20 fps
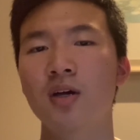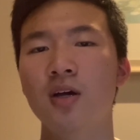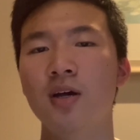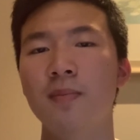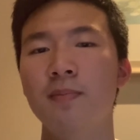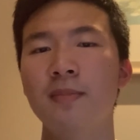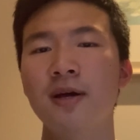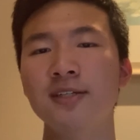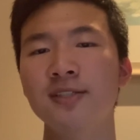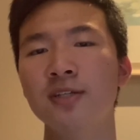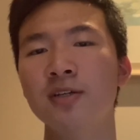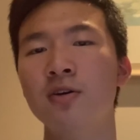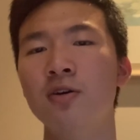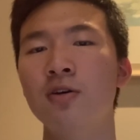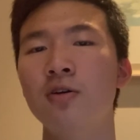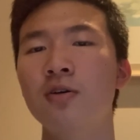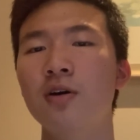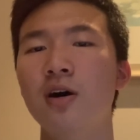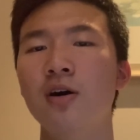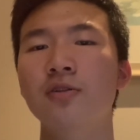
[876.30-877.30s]

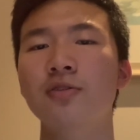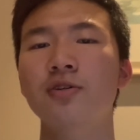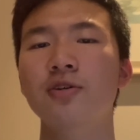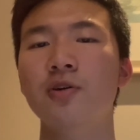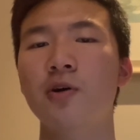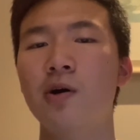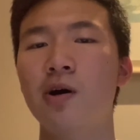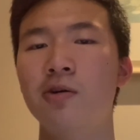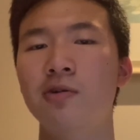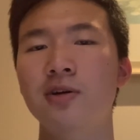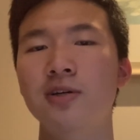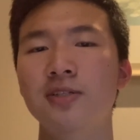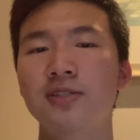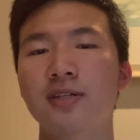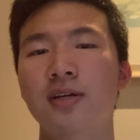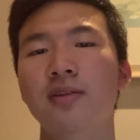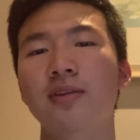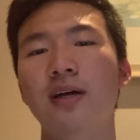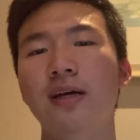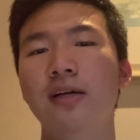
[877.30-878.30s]
Mexico under Juarez
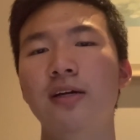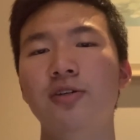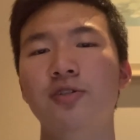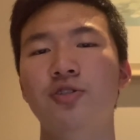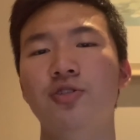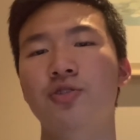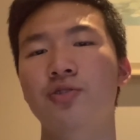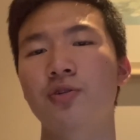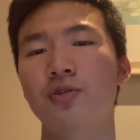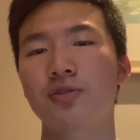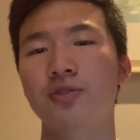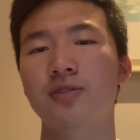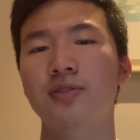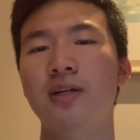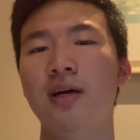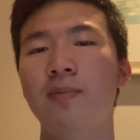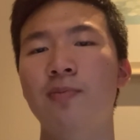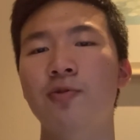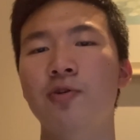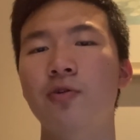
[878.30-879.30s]
and Diaz shows
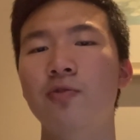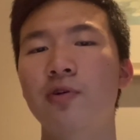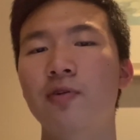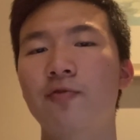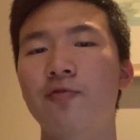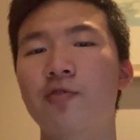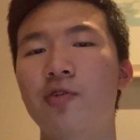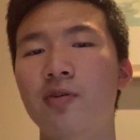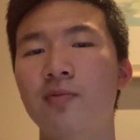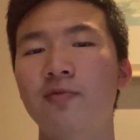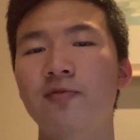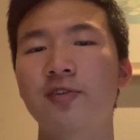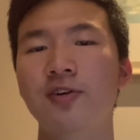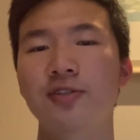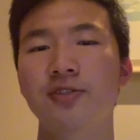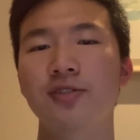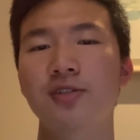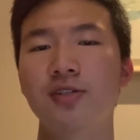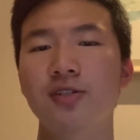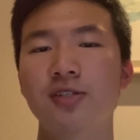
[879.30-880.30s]
liberal reform
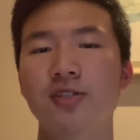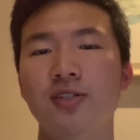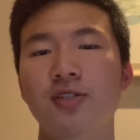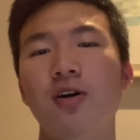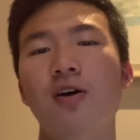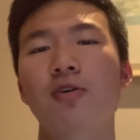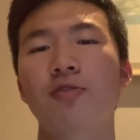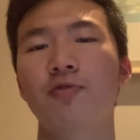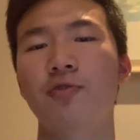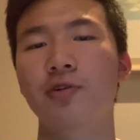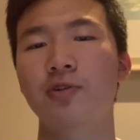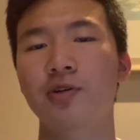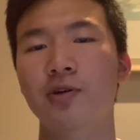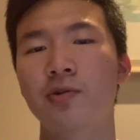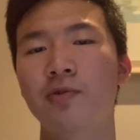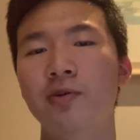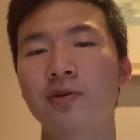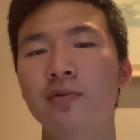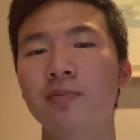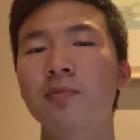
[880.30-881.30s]
versus
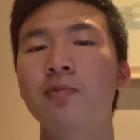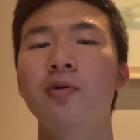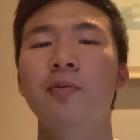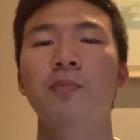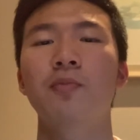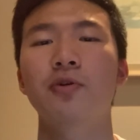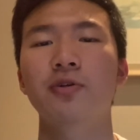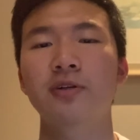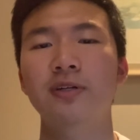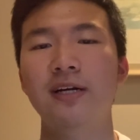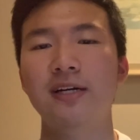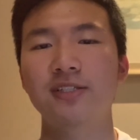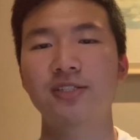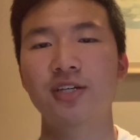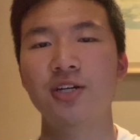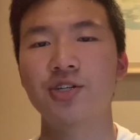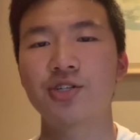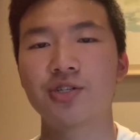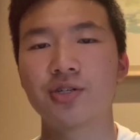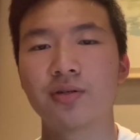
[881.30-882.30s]
authoritarian
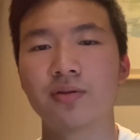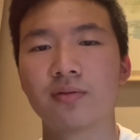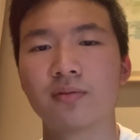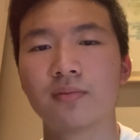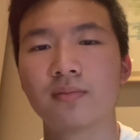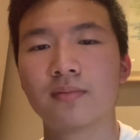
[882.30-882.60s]
modernization.